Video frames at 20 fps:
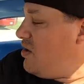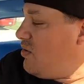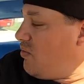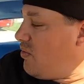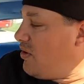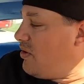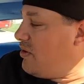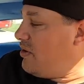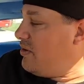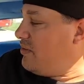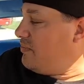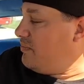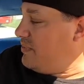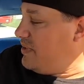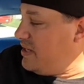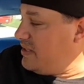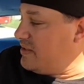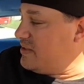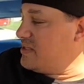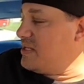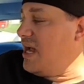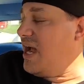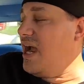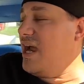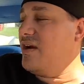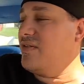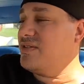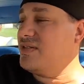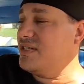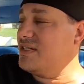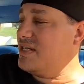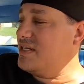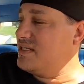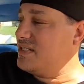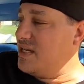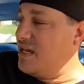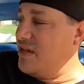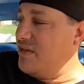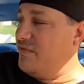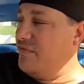We're going to get the tires, as I
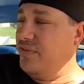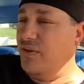said,